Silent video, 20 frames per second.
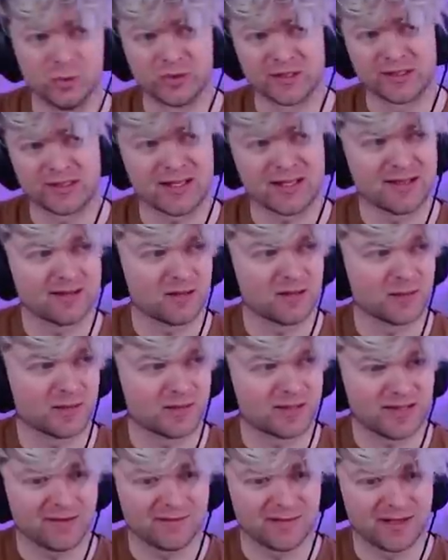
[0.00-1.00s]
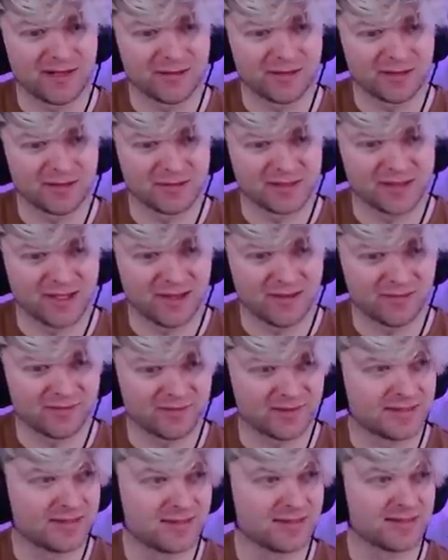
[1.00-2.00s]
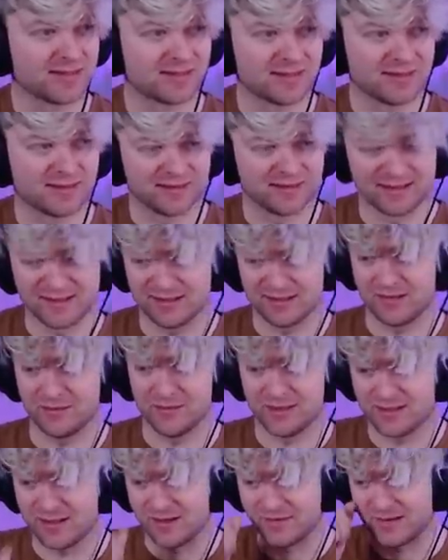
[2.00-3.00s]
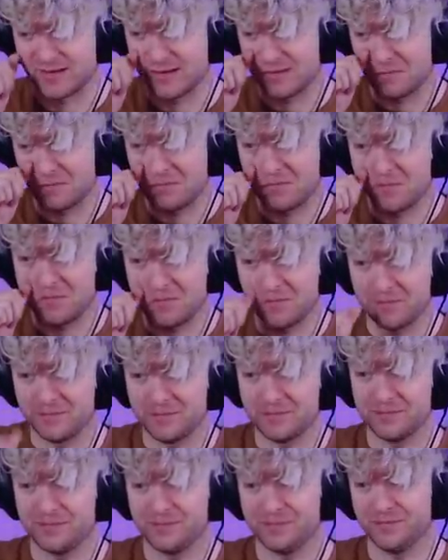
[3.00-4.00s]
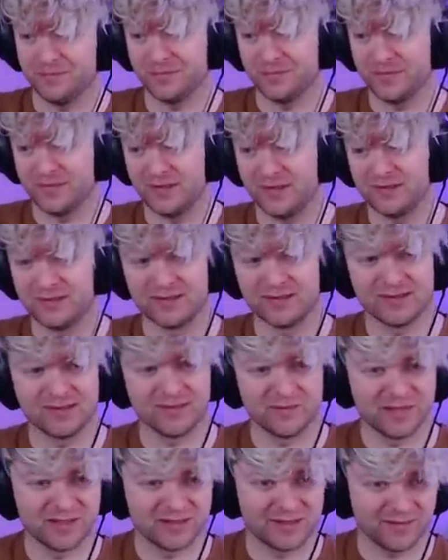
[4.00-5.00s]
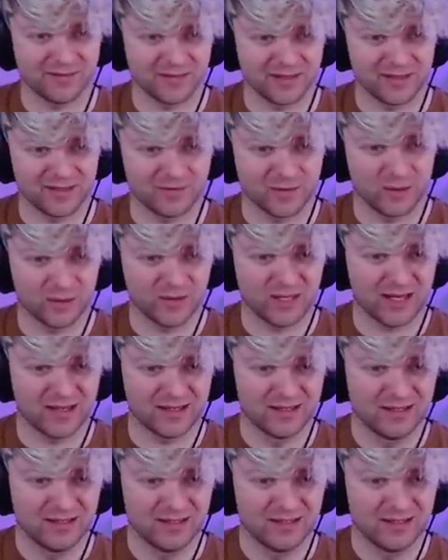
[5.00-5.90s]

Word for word: this guy's almost seven hundred himself. This is this is gonna be a tough game. This is gonna be a tough game. Okay,